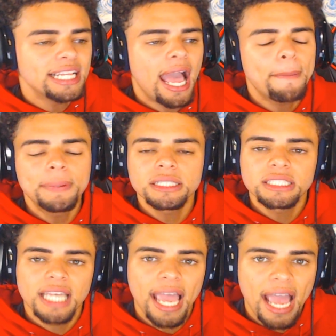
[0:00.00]
happens
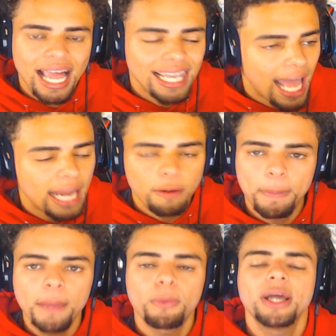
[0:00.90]
to a lot of
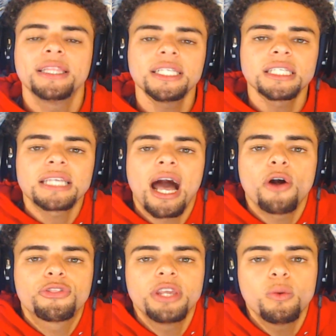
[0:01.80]
people, and this is how
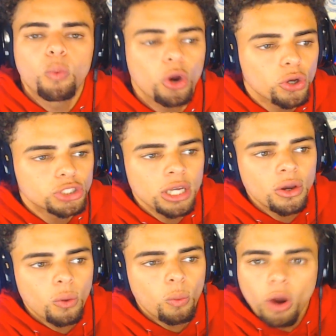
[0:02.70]
the world
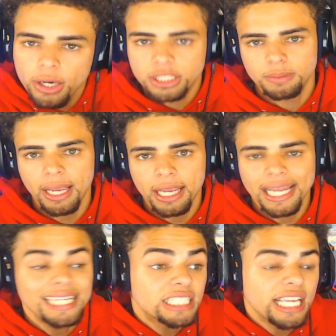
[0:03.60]
works, man.
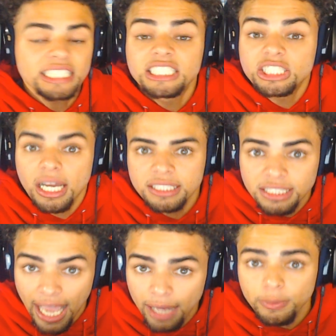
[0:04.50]
It's a
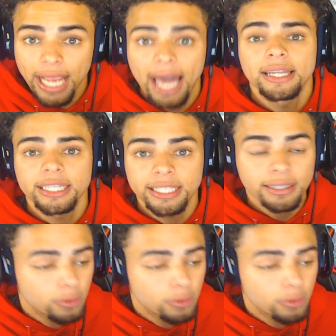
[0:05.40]
sad reality,